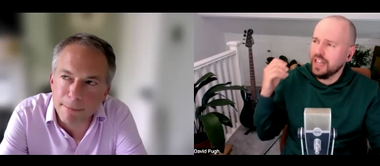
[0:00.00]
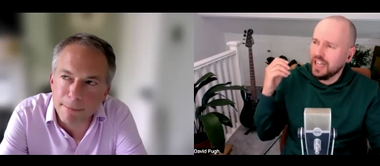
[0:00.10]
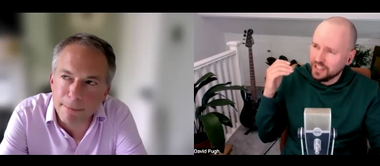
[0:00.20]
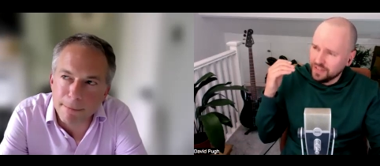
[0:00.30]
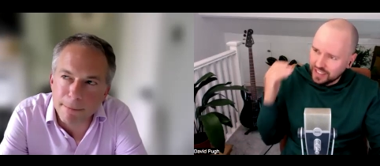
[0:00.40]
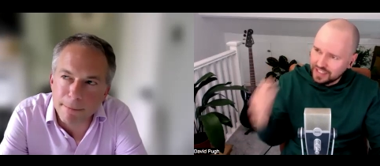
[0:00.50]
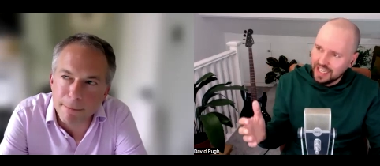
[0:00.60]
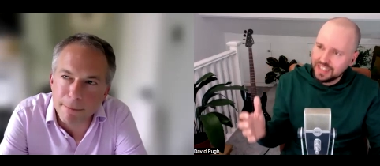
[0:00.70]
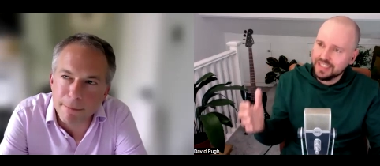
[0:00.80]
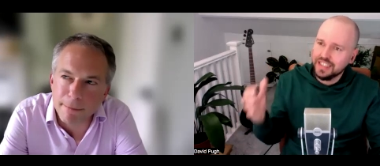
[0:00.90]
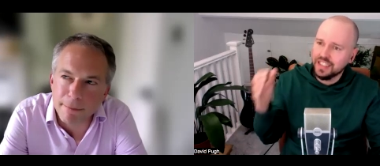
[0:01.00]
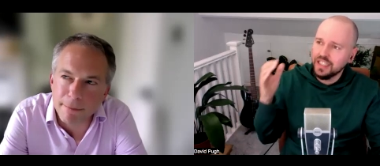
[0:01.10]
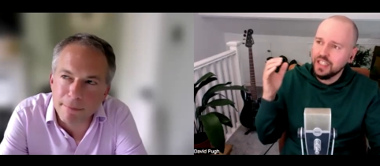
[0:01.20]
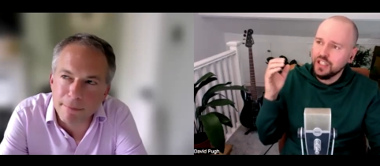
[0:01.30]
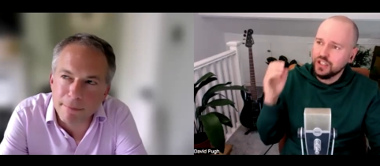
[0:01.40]
Speaker 1: that is a
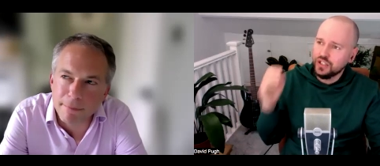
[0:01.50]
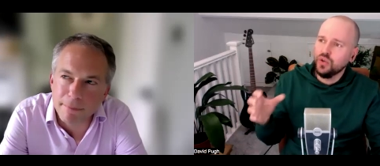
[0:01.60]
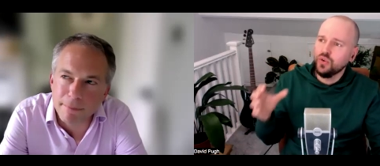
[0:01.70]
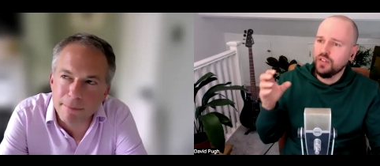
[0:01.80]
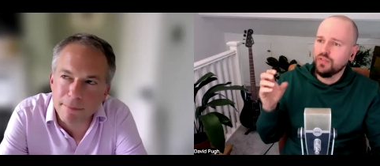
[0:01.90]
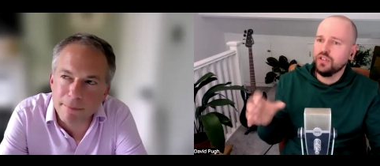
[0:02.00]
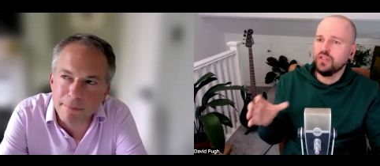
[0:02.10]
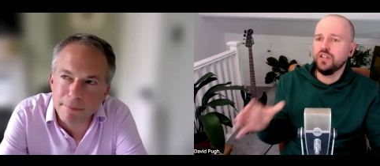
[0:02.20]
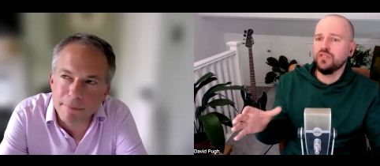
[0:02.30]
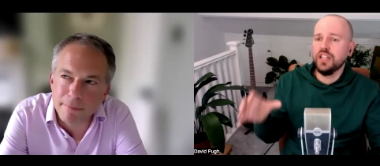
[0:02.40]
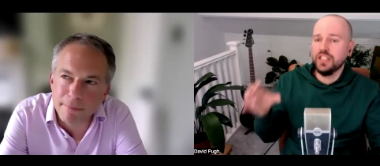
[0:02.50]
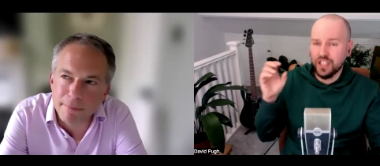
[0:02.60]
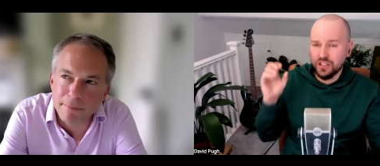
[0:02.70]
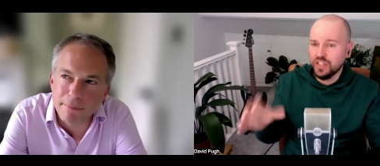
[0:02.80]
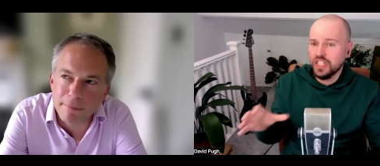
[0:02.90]
fantastic story for a growth strategy.
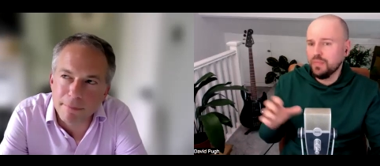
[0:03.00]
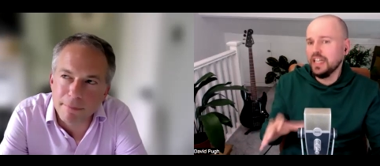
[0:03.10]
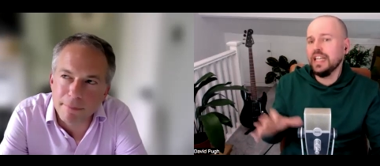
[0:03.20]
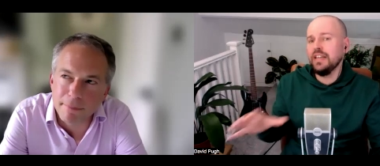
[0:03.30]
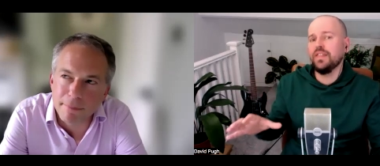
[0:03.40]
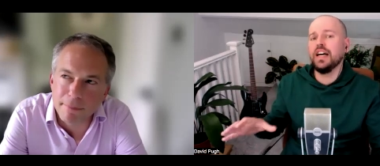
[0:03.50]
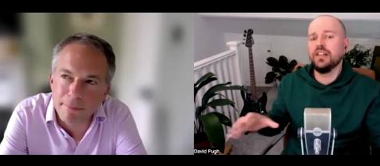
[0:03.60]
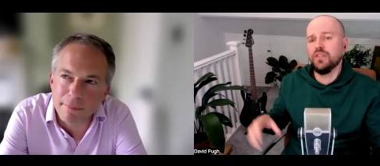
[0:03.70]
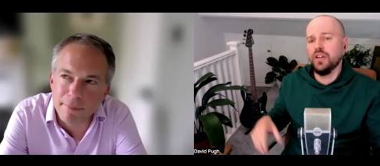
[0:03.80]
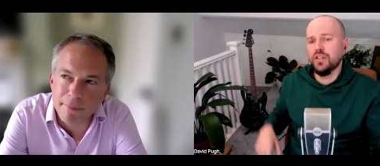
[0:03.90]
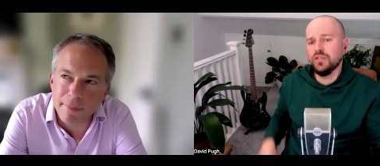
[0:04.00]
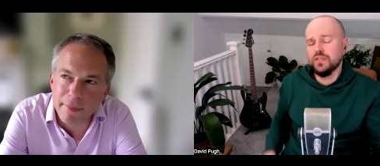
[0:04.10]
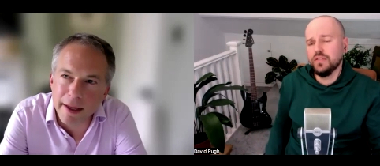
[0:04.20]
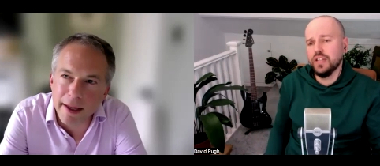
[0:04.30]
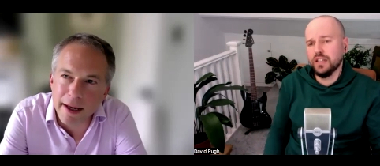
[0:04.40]
I can really believe that growth
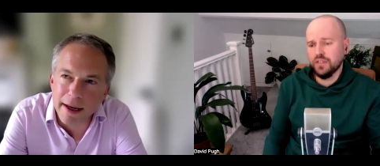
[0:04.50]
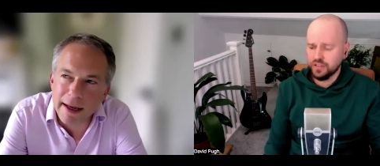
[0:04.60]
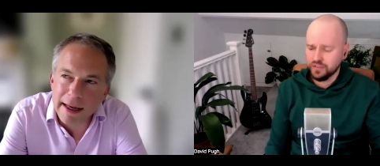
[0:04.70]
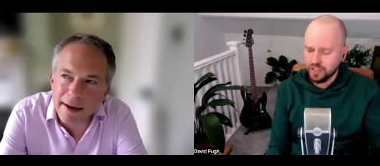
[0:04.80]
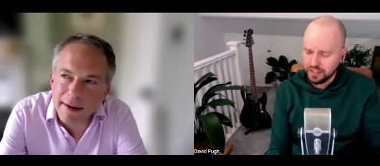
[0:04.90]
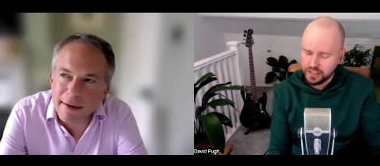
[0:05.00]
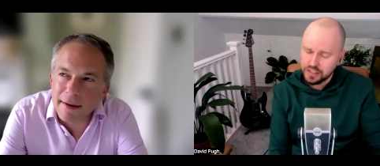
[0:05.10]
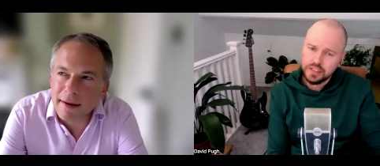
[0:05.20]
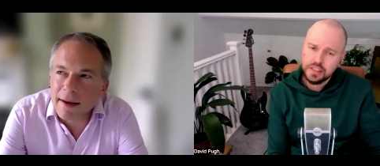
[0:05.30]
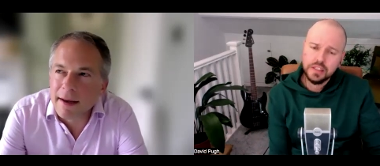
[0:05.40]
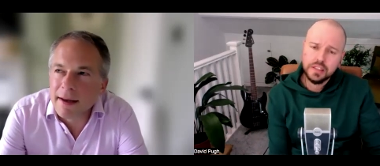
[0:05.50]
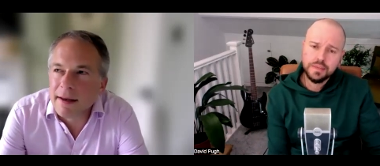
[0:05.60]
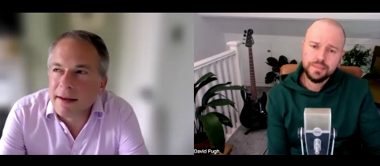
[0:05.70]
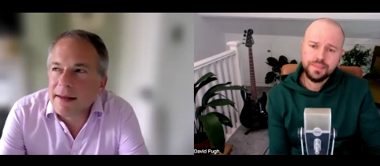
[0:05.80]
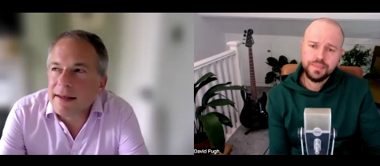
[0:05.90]
that growth strategy.
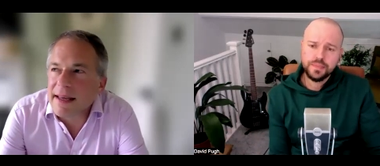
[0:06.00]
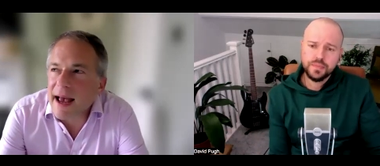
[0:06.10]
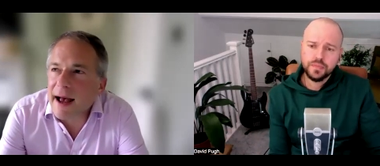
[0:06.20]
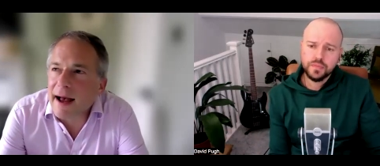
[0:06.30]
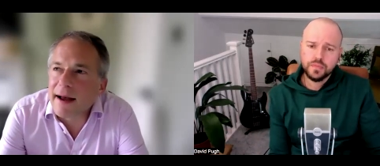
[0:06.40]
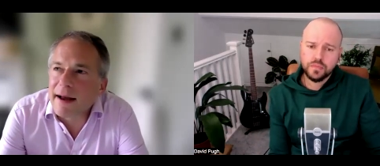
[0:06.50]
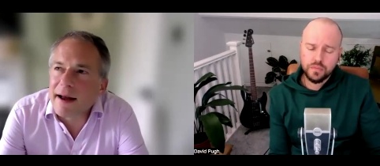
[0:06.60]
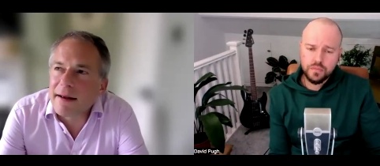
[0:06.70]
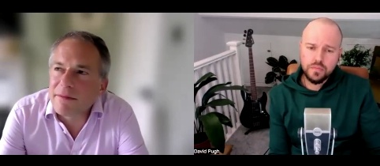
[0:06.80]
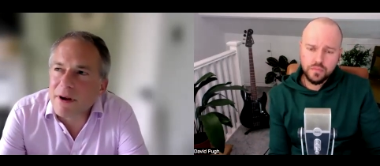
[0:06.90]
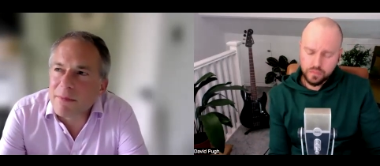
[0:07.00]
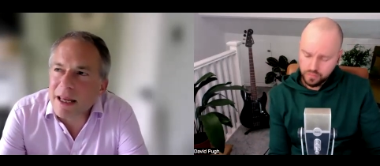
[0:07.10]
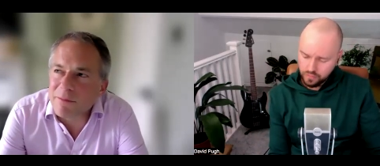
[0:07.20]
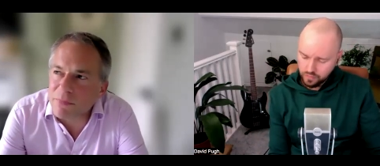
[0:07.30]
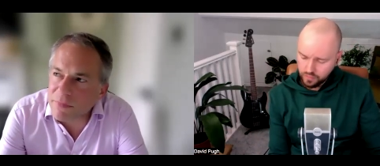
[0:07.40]
Speaker 2: Yeah, I
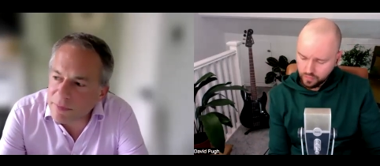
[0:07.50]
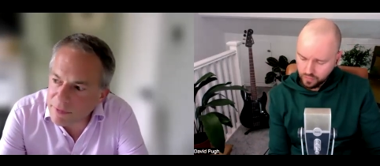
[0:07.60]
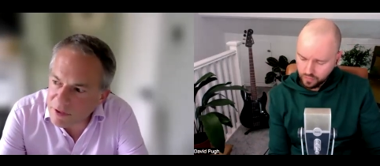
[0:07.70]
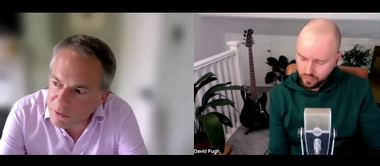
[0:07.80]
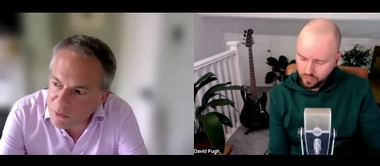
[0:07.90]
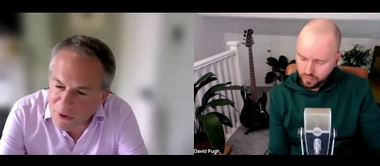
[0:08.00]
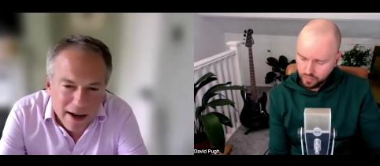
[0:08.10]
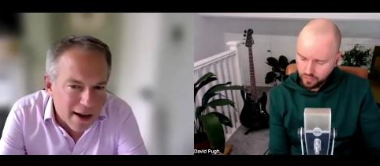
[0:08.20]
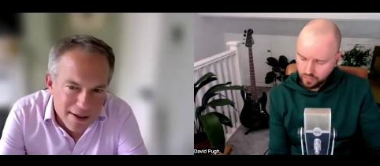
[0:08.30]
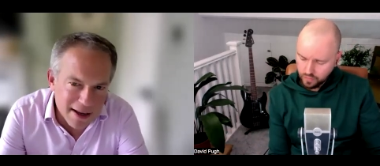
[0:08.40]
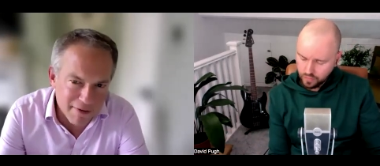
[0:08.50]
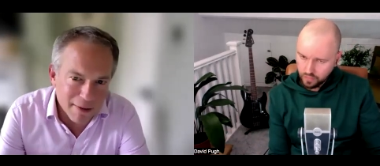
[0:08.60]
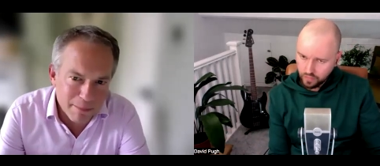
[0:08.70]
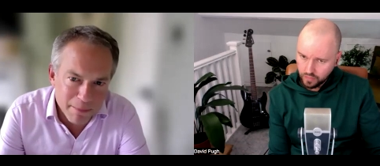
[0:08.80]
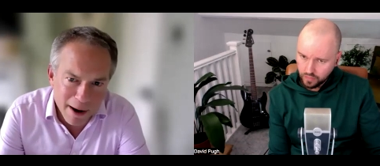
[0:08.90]
mean, failure is
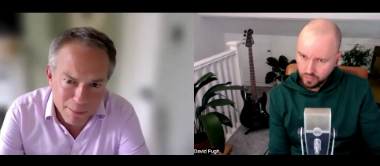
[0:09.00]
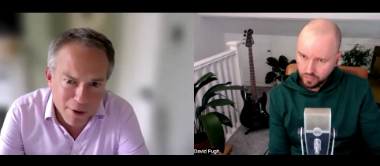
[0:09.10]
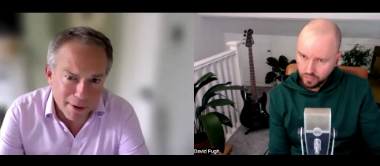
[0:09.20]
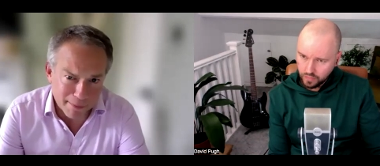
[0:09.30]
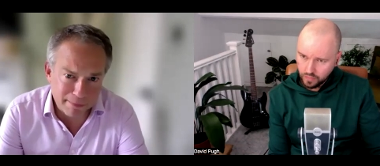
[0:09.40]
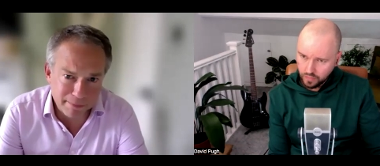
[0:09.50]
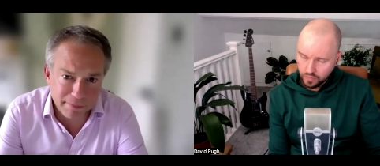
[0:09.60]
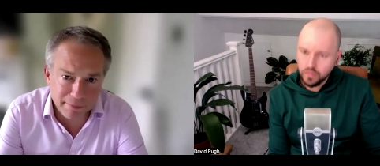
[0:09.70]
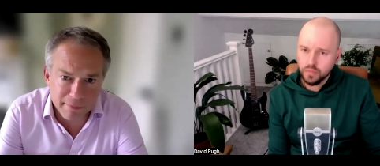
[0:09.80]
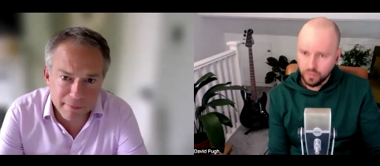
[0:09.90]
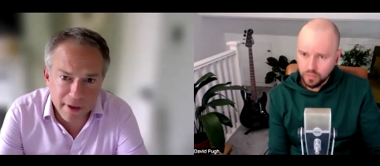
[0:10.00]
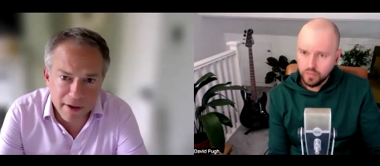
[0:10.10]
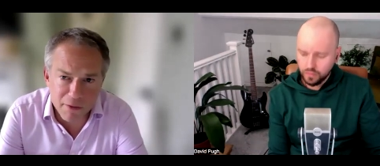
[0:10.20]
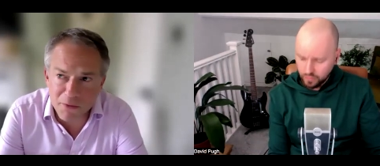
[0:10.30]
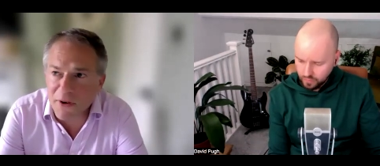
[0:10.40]
never a problem. Mm.
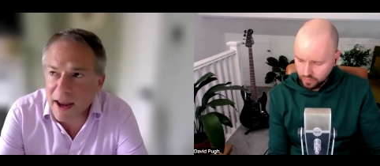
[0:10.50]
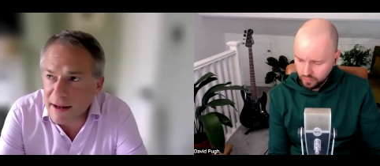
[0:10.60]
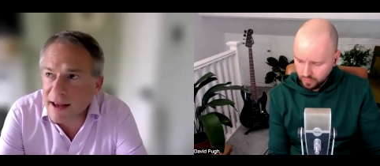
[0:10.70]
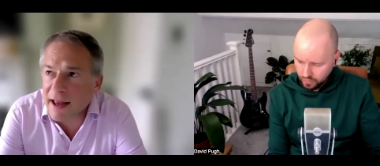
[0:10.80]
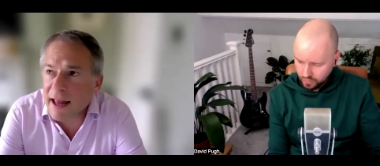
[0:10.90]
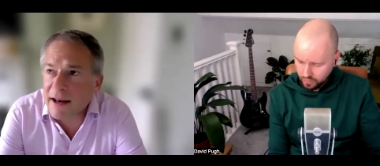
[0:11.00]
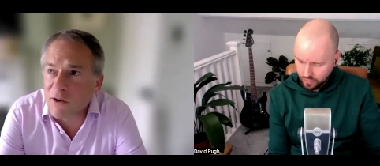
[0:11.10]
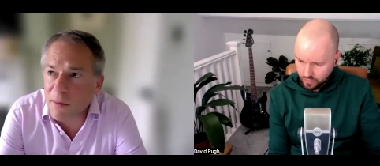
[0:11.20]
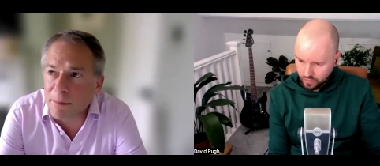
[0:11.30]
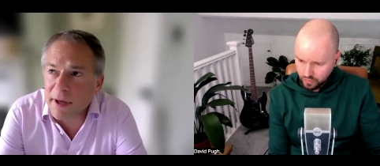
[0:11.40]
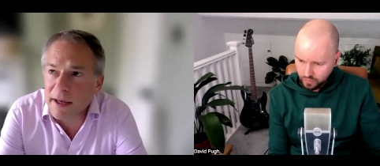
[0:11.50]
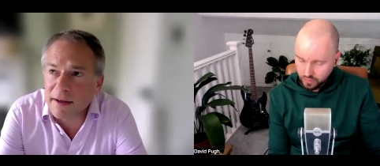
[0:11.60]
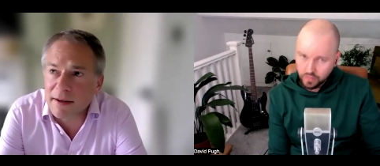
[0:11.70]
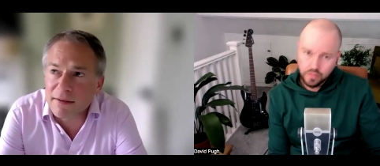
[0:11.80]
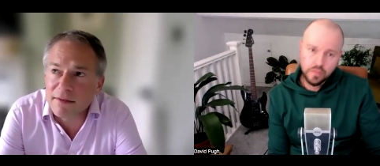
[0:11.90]
Failure and not being